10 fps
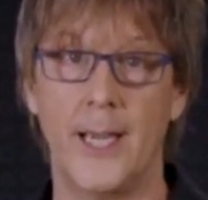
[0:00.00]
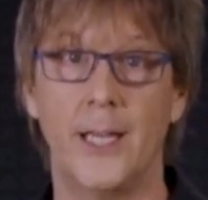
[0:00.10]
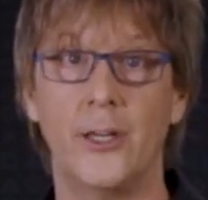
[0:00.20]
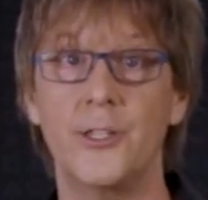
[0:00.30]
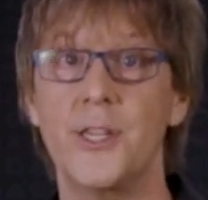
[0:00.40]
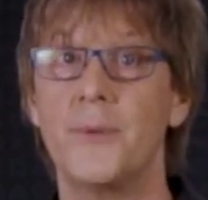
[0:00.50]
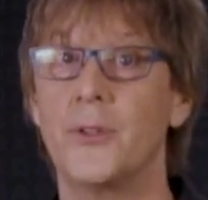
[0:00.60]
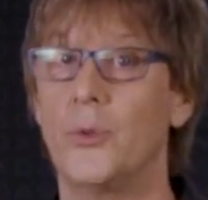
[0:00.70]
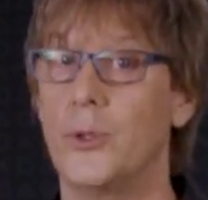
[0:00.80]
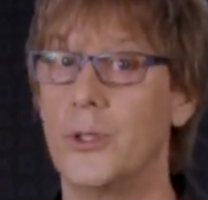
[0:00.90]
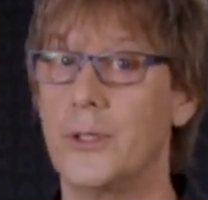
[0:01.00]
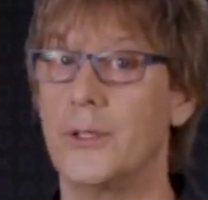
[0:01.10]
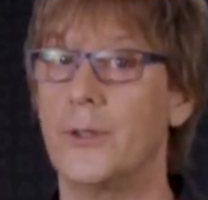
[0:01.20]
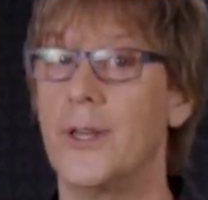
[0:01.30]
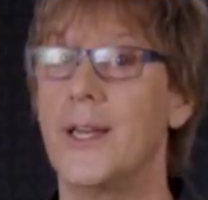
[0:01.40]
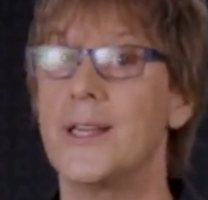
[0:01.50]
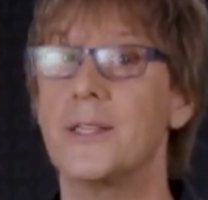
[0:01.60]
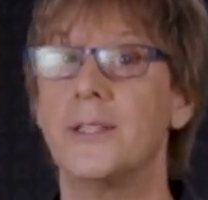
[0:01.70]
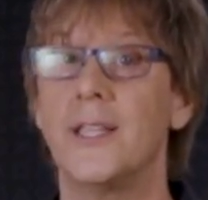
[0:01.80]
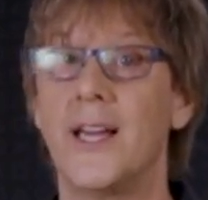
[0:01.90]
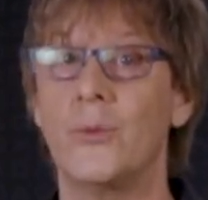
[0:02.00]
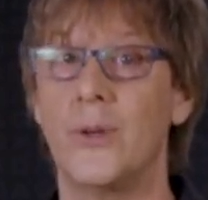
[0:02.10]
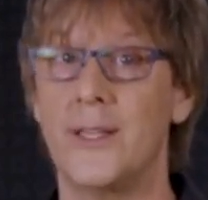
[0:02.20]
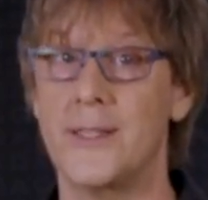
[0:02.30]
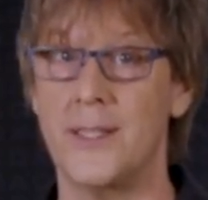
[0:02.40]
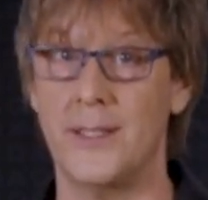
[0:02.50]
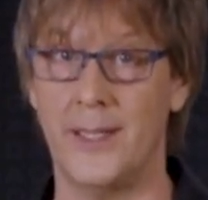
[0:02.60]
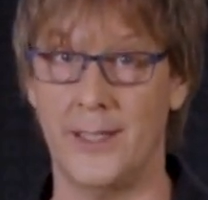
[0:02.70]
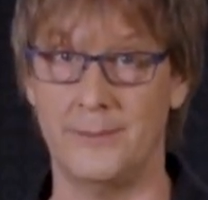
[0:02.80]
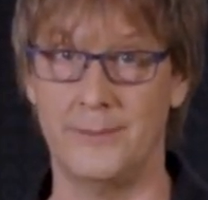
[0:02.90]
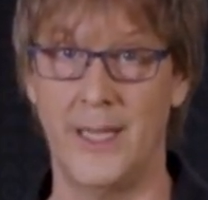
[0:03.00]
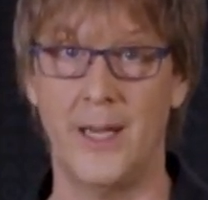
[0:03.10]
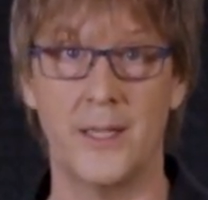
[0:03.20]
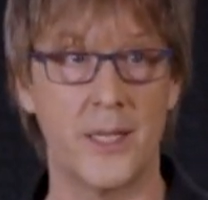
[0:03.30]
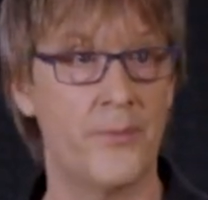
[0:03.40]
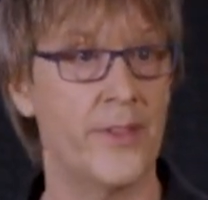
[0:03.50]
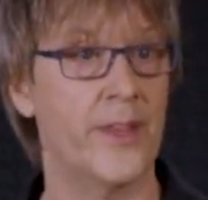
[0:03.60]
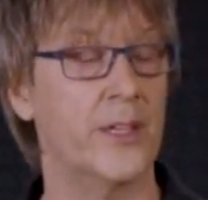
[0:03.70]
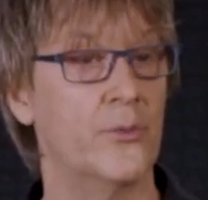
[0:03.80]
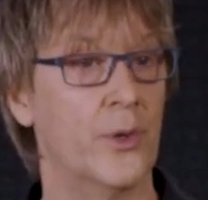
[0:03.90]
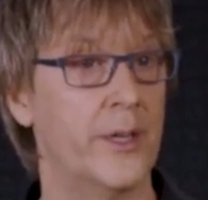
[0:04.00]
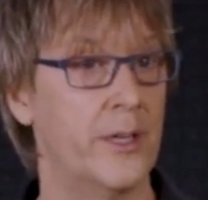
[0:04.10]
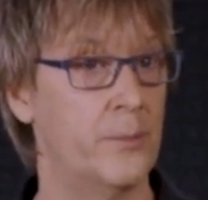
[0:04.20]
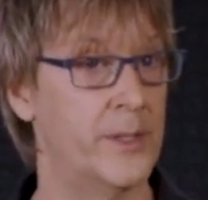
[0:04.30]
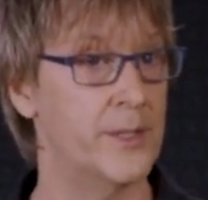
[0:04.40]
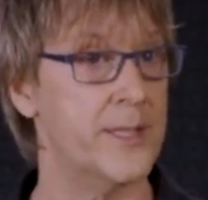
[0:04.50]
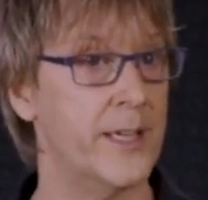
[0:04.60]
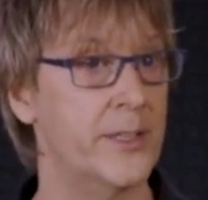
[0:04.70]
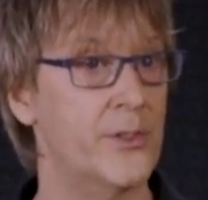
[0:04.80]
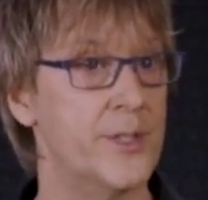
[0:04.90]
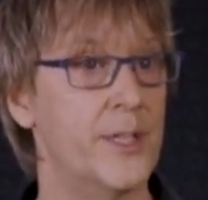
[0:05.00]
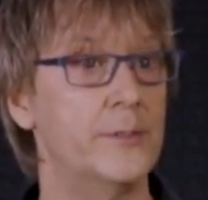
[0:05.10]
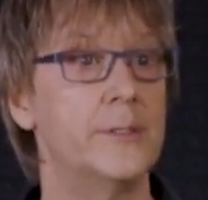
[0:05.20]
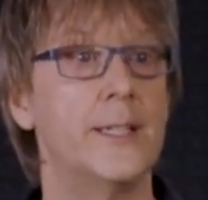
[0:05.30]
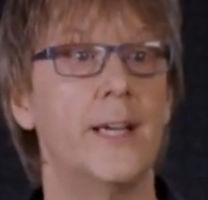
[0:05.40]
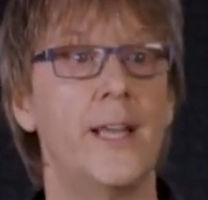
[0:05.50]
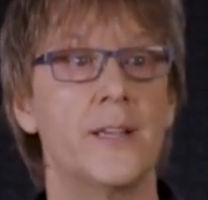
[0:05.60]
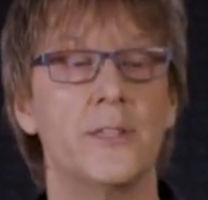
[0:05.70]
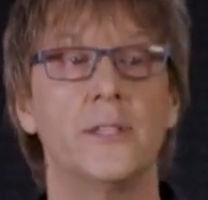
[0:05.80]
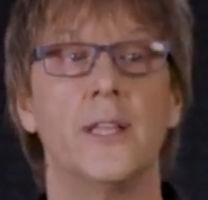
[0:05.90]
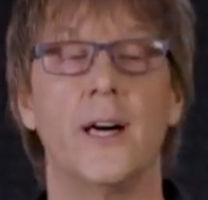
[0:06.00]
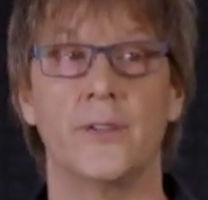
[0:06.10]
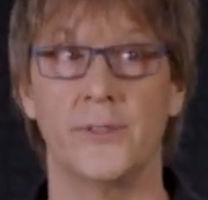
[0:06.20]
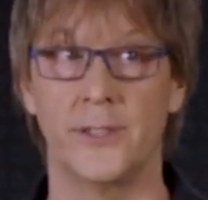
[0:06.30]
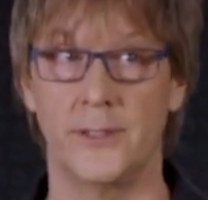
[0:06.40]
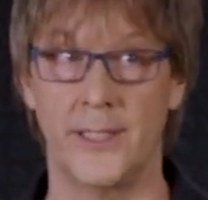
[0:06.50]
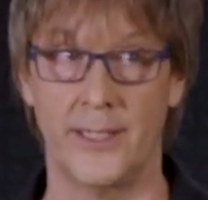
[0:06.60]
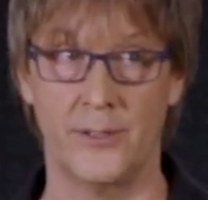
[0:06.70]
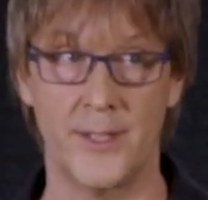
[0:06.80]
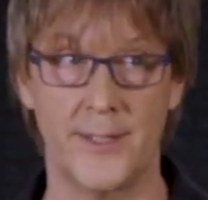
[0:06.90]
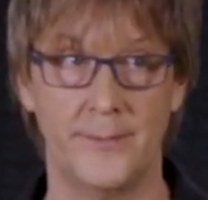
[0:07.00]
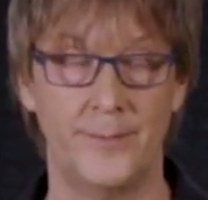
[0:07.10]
And our typical workload is a lightweight CNN, something that can run in a millisecond or so and has a lot of little layers.